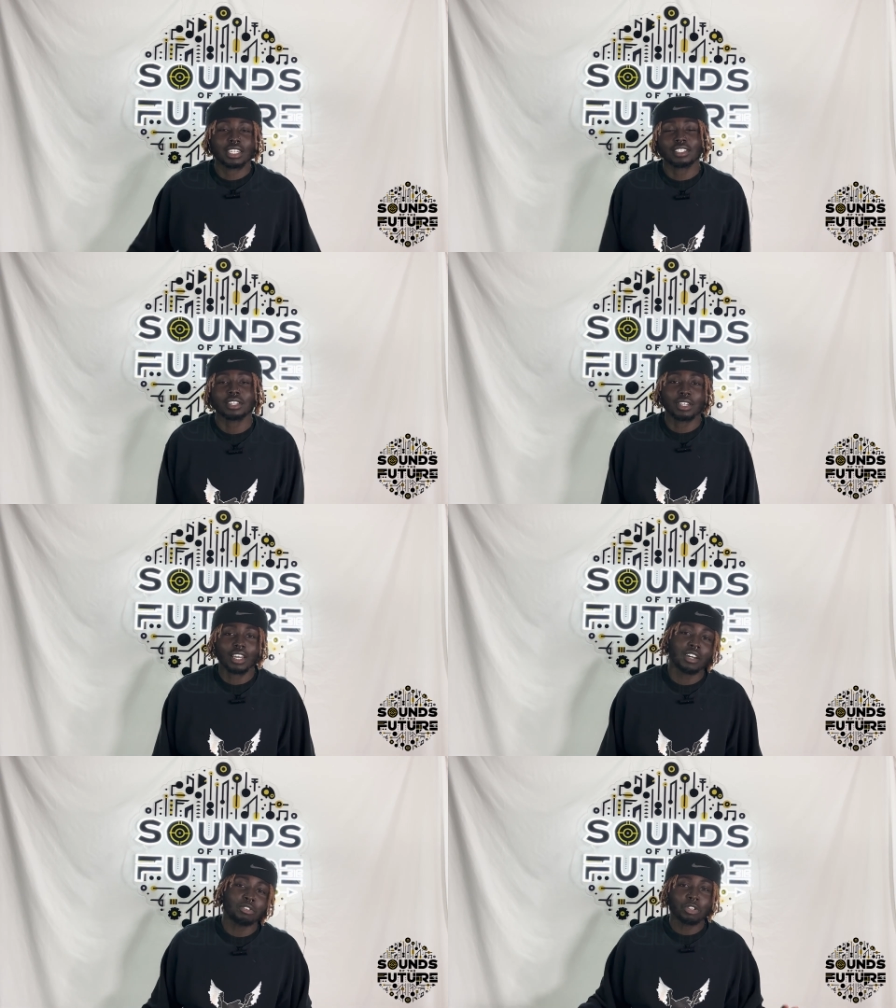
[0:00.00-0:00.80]
Like
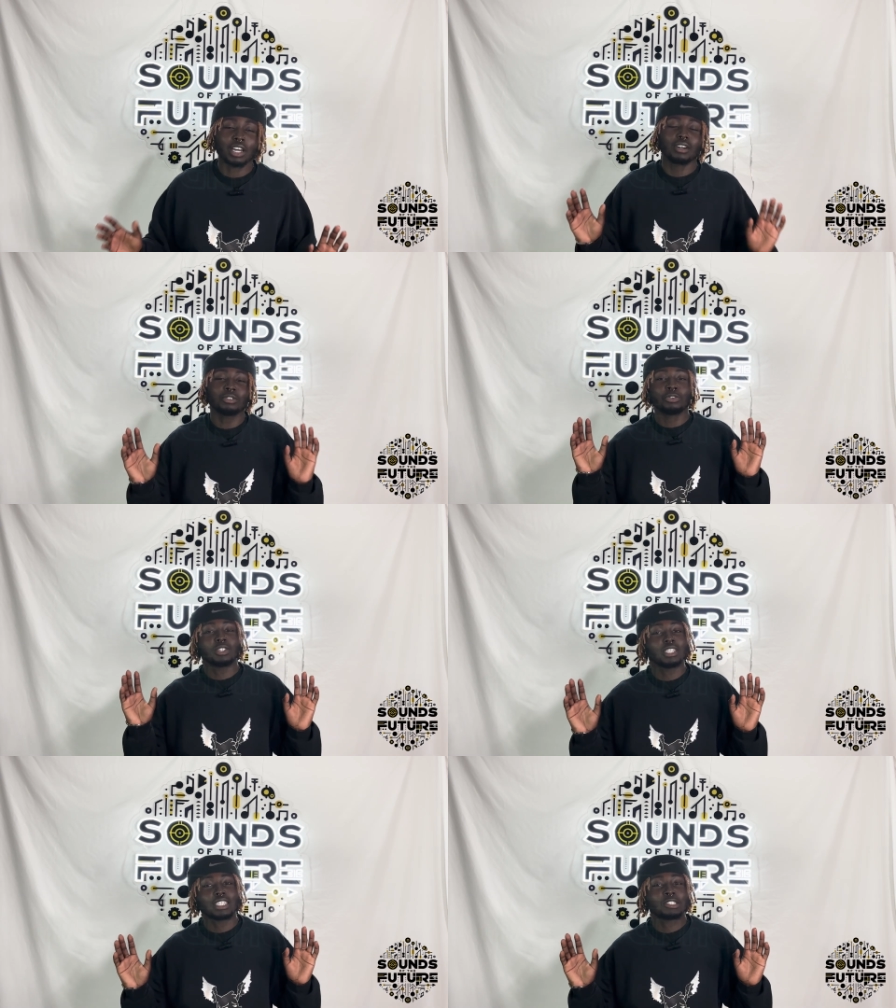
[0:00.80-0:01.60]
I don't I don't know
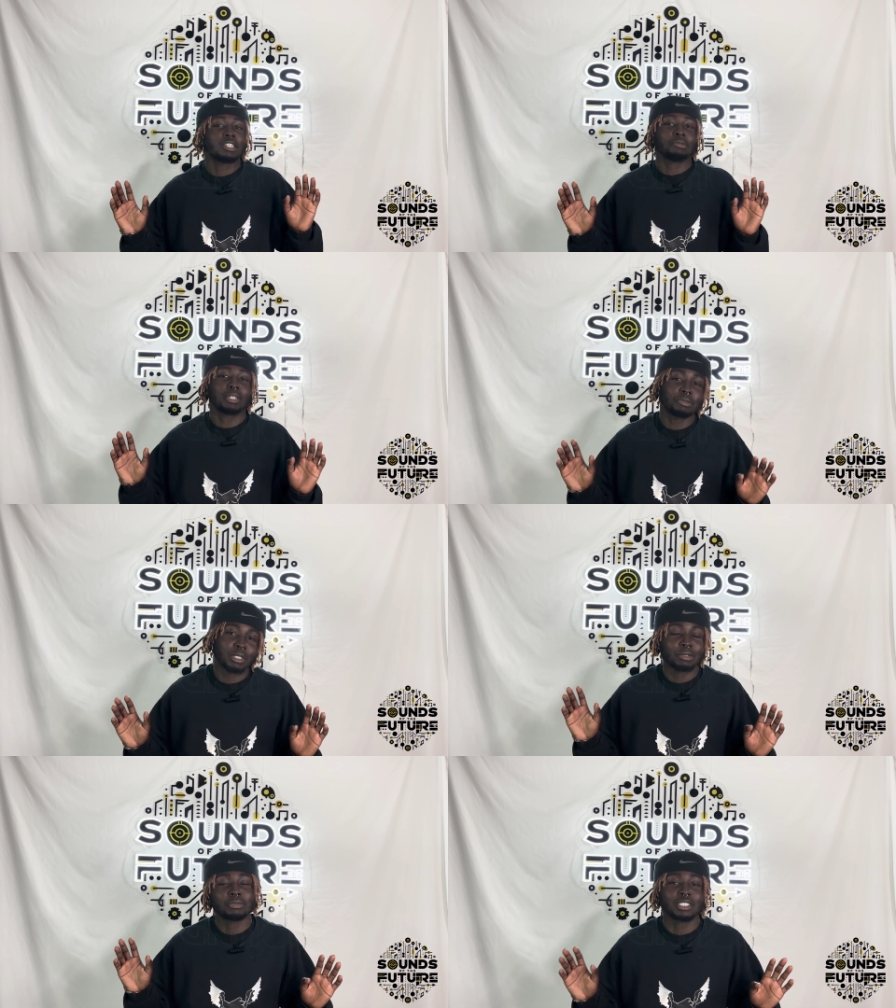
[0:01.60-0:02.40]
when the next song come out,
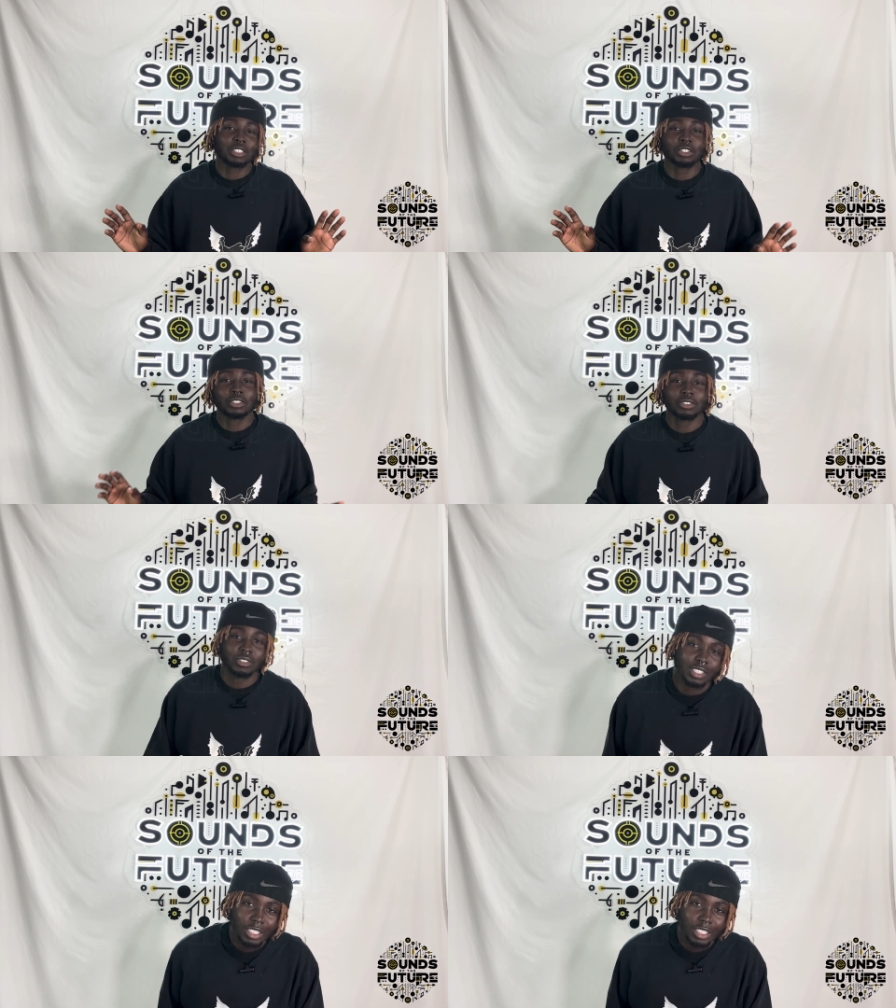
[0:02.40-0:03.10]
bro. I'm gonna let y'all know.